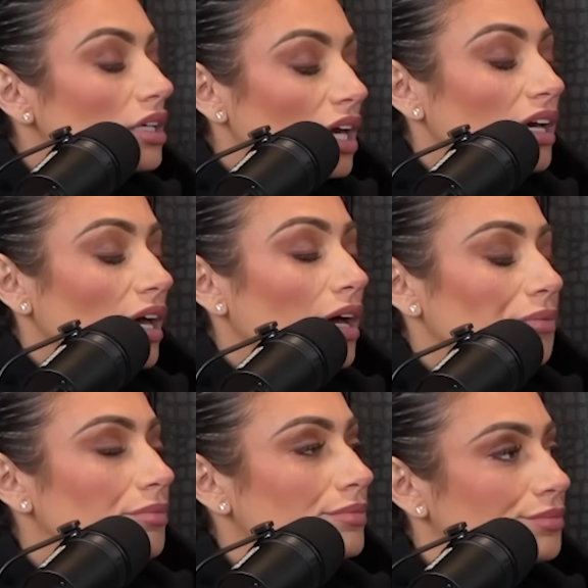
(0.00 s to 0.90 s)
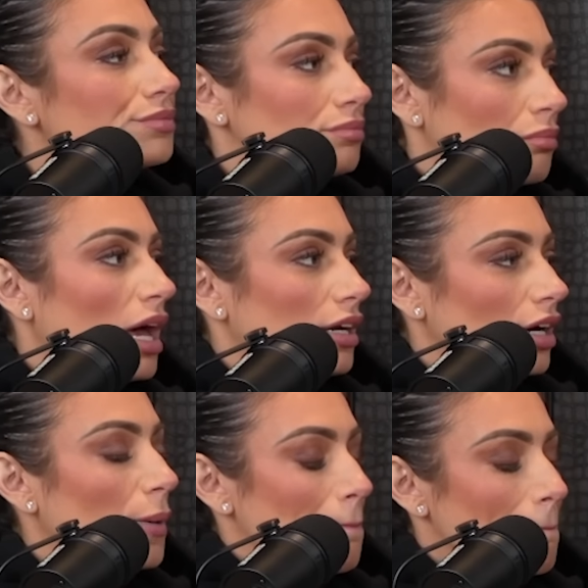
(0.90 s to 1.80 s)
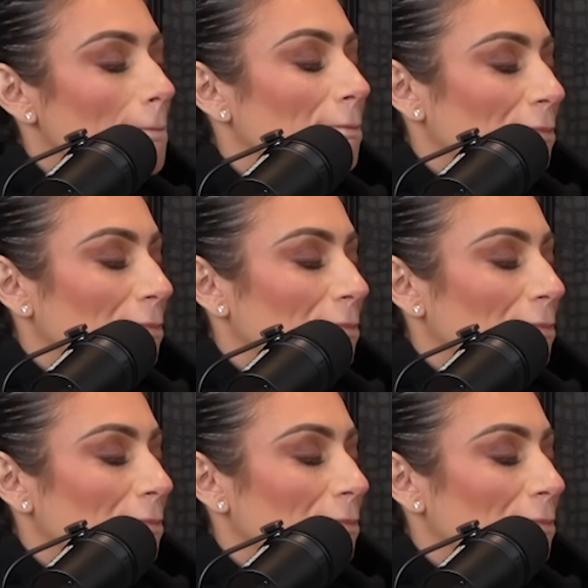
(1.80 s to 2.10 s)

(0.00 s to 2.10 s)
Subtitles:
of these things weigh in. You've seen